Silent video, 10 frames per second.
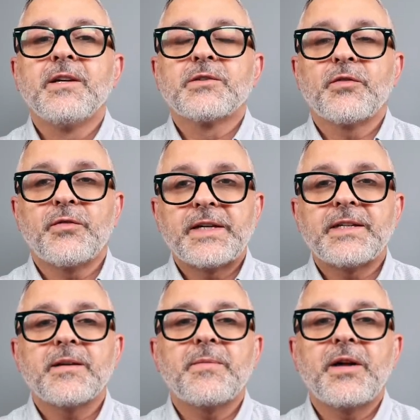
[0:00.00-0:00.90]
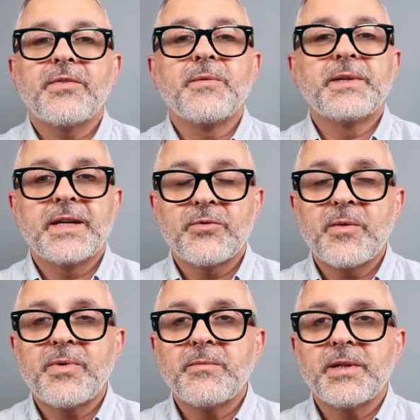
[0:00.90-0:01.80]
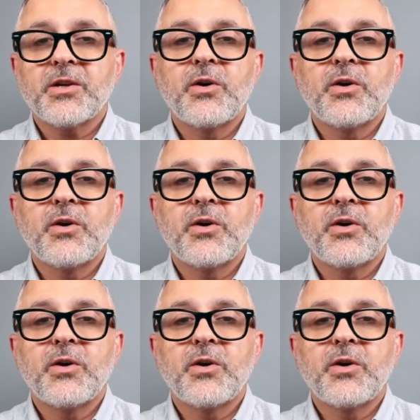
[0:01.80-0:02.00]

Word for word: So find out about the Banana Republic